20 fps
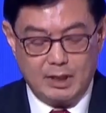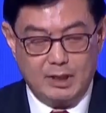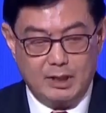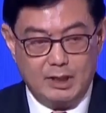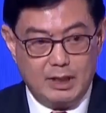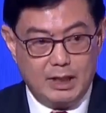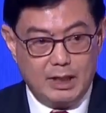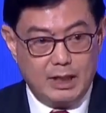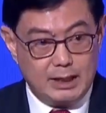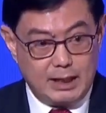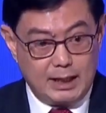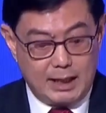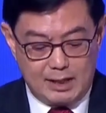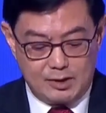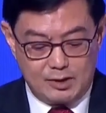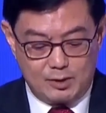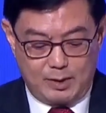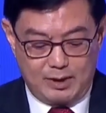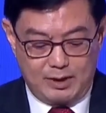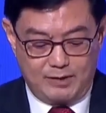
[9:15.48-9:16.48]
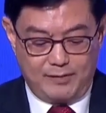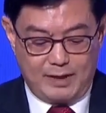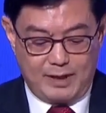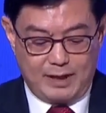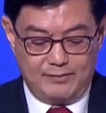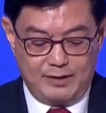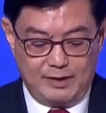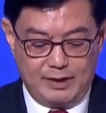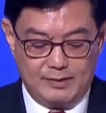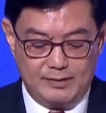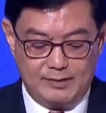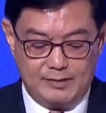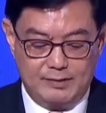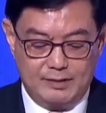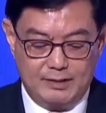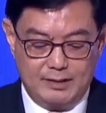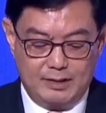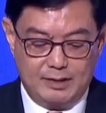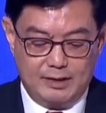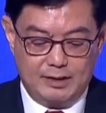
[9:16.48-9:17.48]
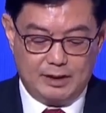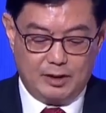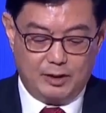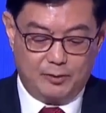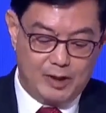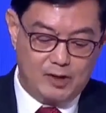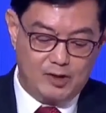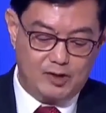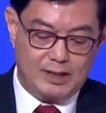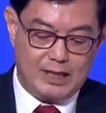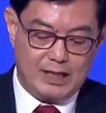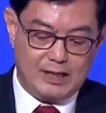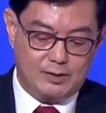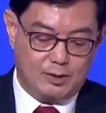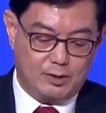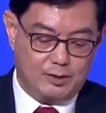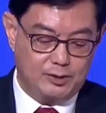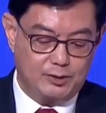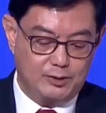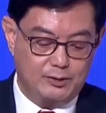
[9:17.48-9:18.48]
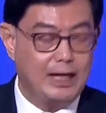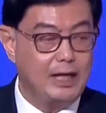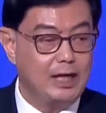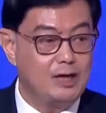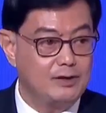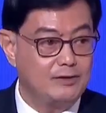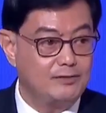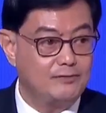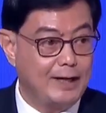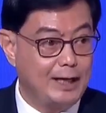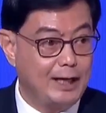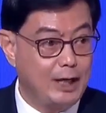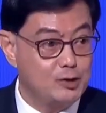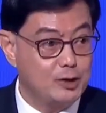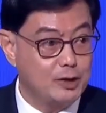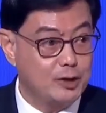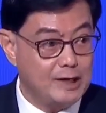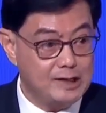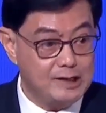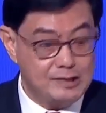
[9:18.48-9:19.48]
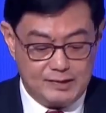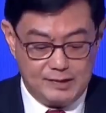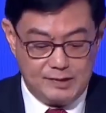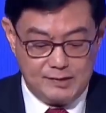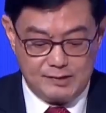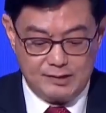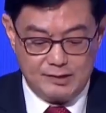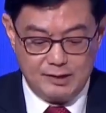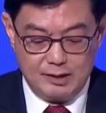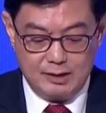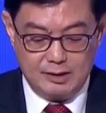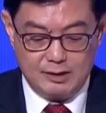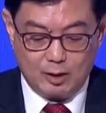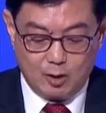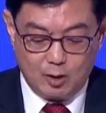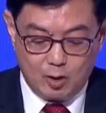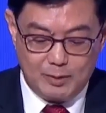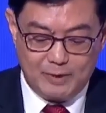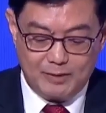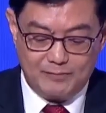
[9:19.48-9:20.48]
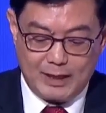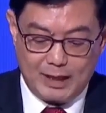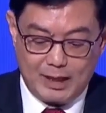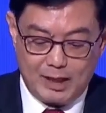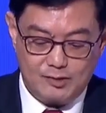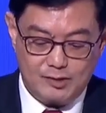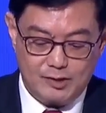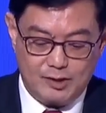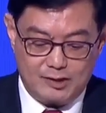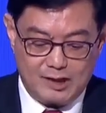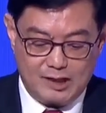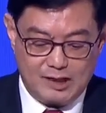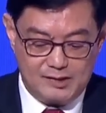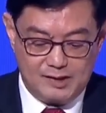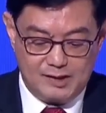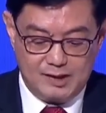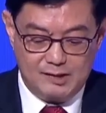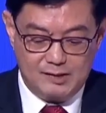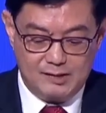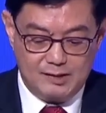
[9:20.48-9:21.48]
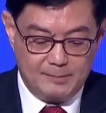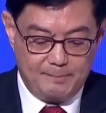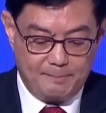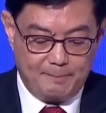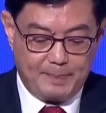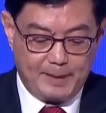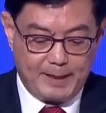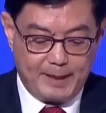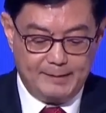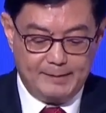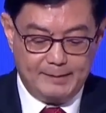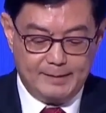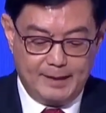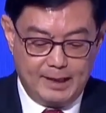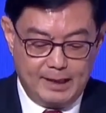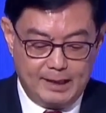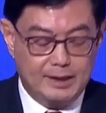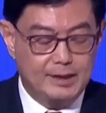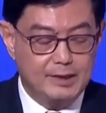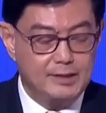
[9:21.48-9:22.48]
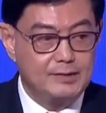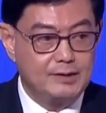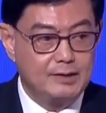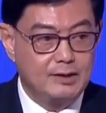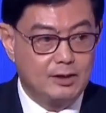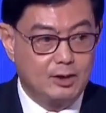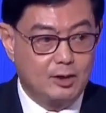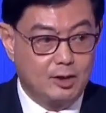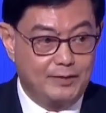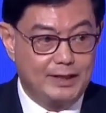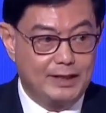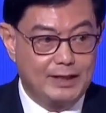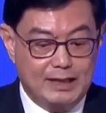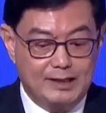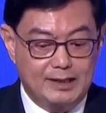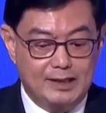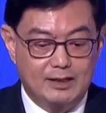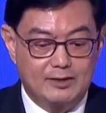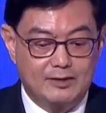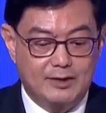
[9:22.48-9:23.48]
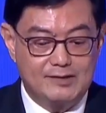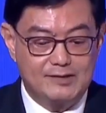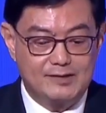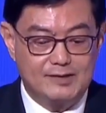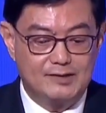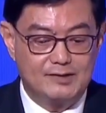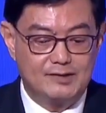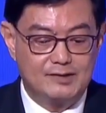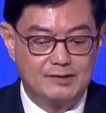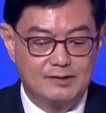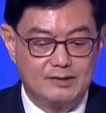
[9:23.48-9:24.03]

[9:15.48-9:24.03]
In the last 25 years, the region has gone through the Asian financial crisis, the global financial crisis, and the latest COVID-19 crisis.